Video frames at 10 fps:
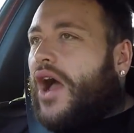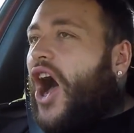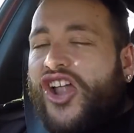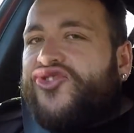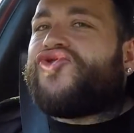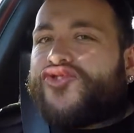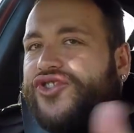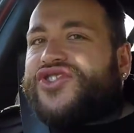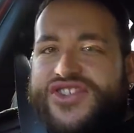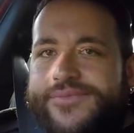
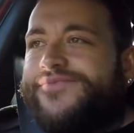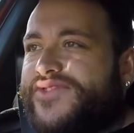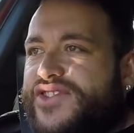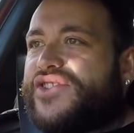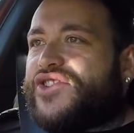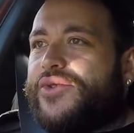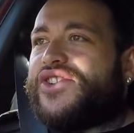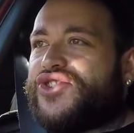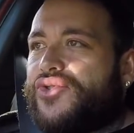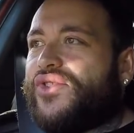hundreds to
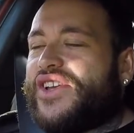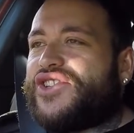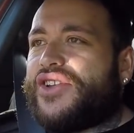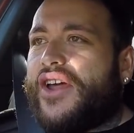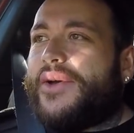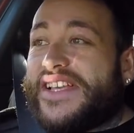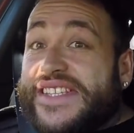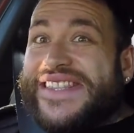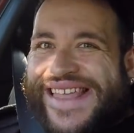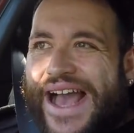insure this. You know, it
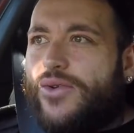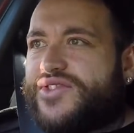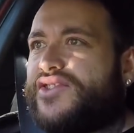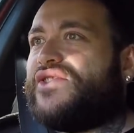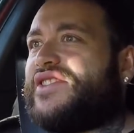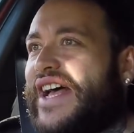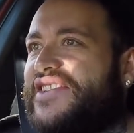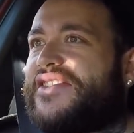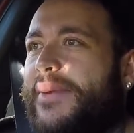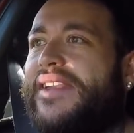isn't thousands. That's
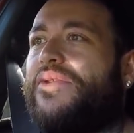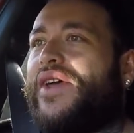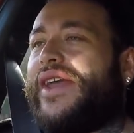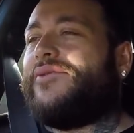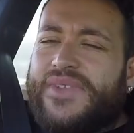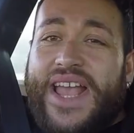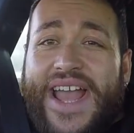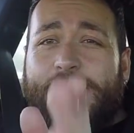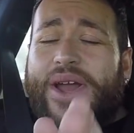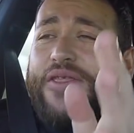the main thing.
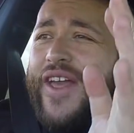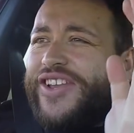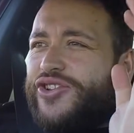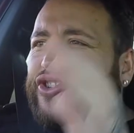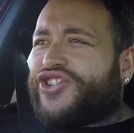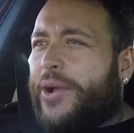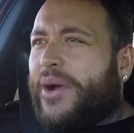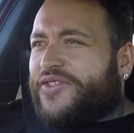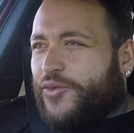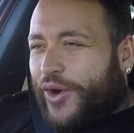Anyway, thank you so
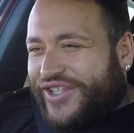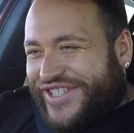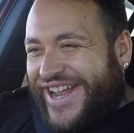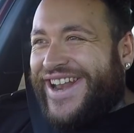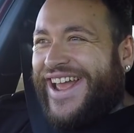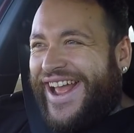much for watching.